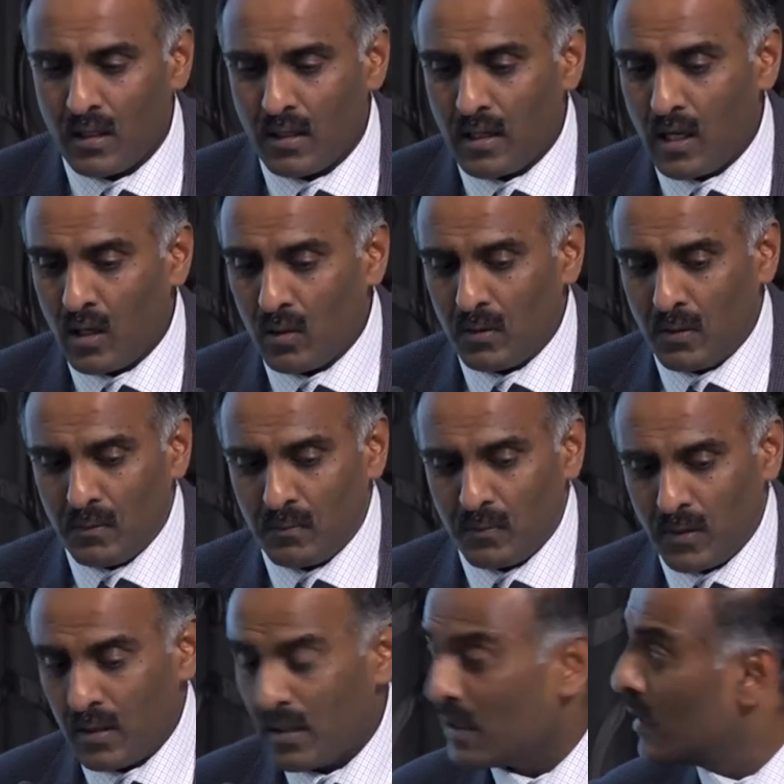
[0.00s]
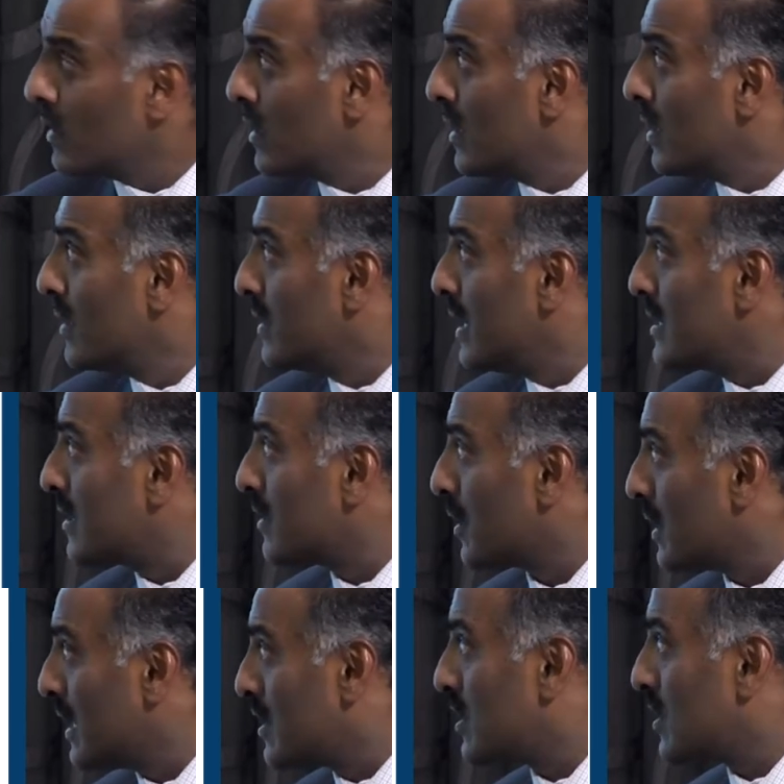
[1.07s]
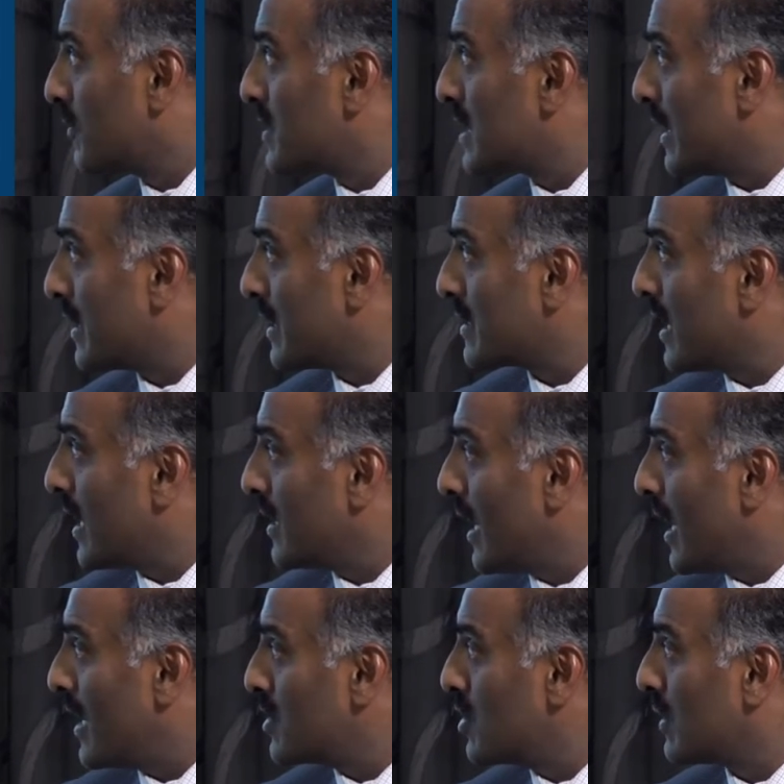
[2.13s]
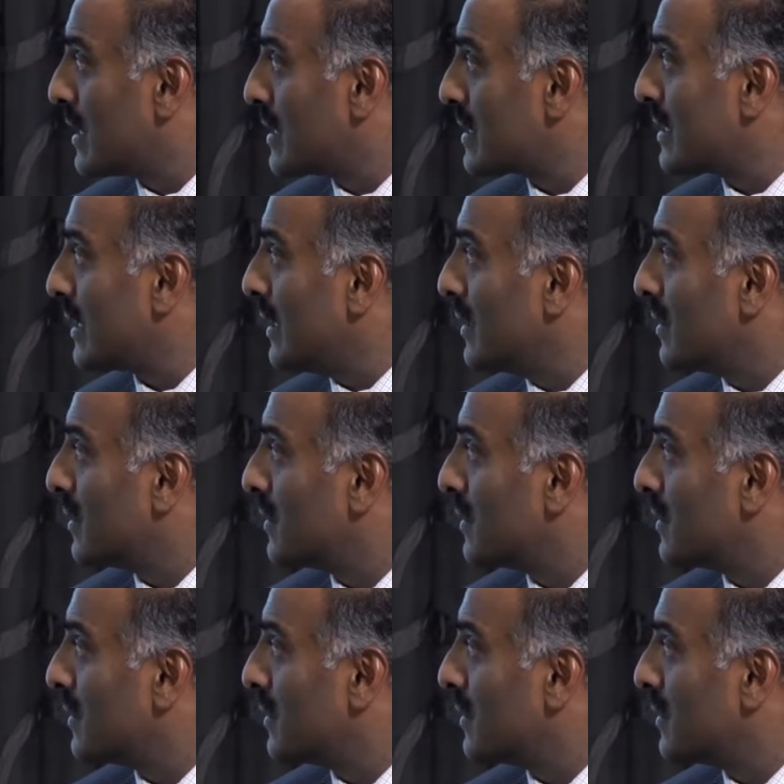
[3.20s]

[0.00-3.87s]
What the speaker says: Now, these are the list of studies. And as you can see,